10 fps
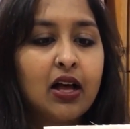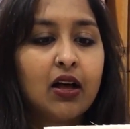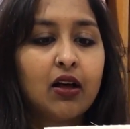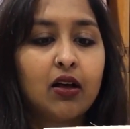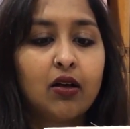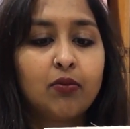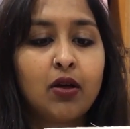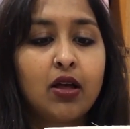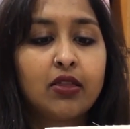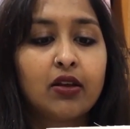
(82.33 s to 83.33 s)

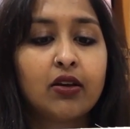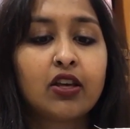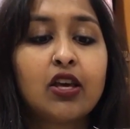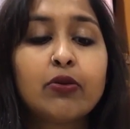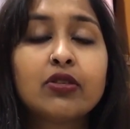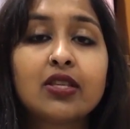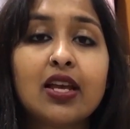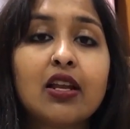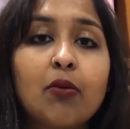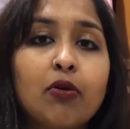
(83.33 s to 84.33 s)
The
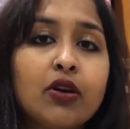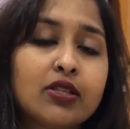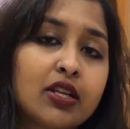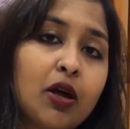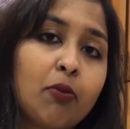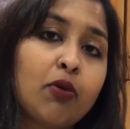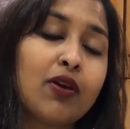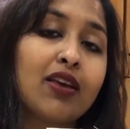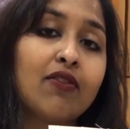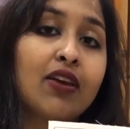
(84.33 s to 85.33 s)
QC number is a number
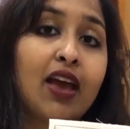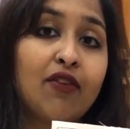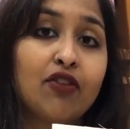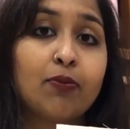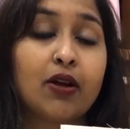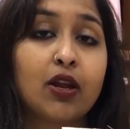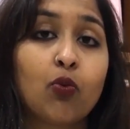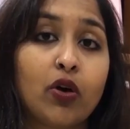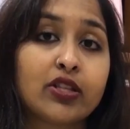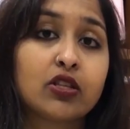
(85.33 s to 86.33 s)
we're giving everybody
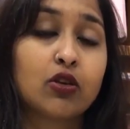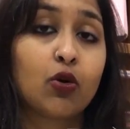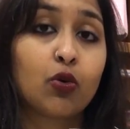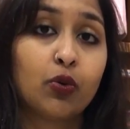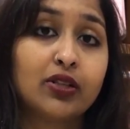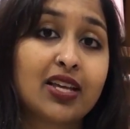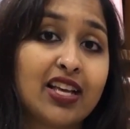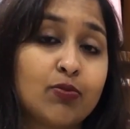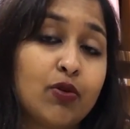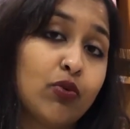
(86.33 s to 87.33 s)
once your quilt
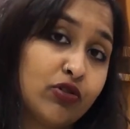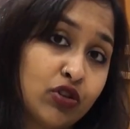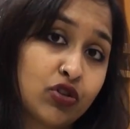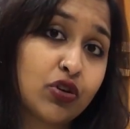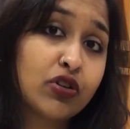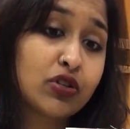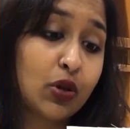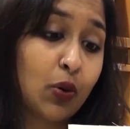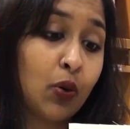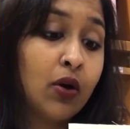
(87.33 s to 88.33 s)
has been registered.
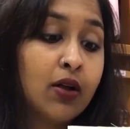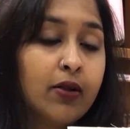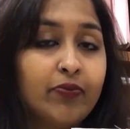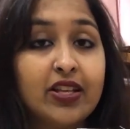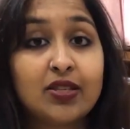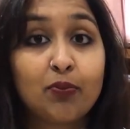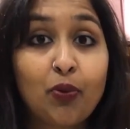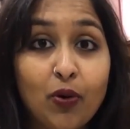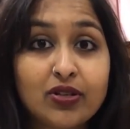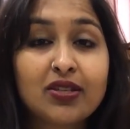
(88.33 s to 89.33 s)
So it's
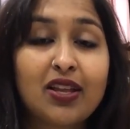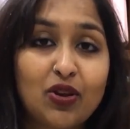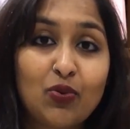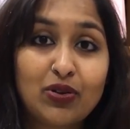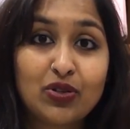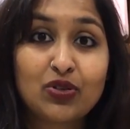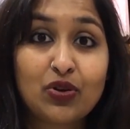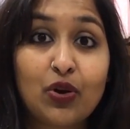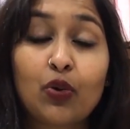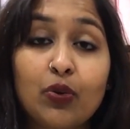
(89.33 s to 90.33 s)
important that you register
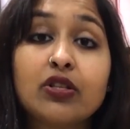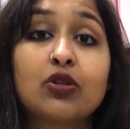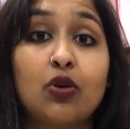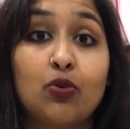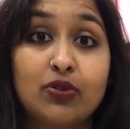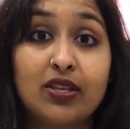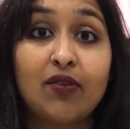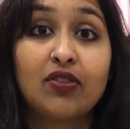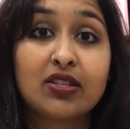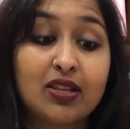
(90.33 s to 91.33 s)
your quilt so you
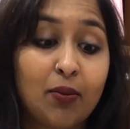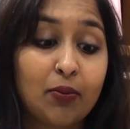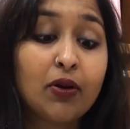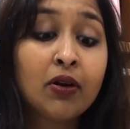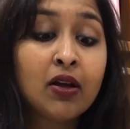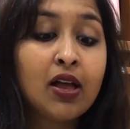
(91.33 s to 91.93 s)
receive this number.